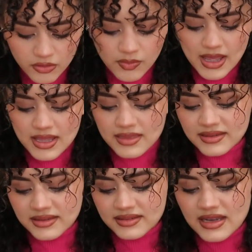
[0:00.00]
of the way.
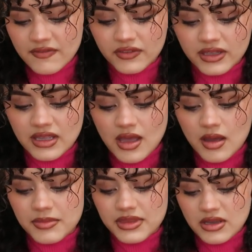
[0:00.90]
This is definitely
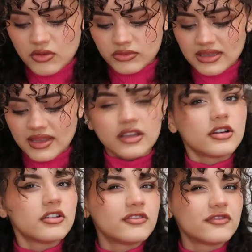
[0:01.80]
um, the only like
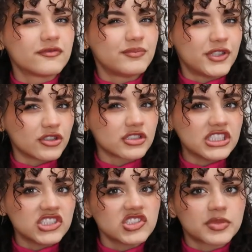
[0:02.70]

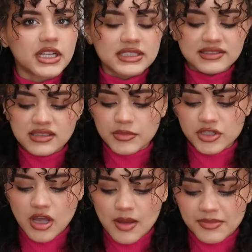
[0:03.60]
purely spring and
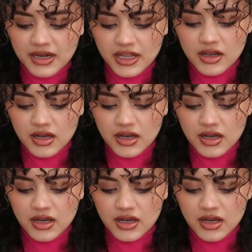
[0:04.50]
summer top that I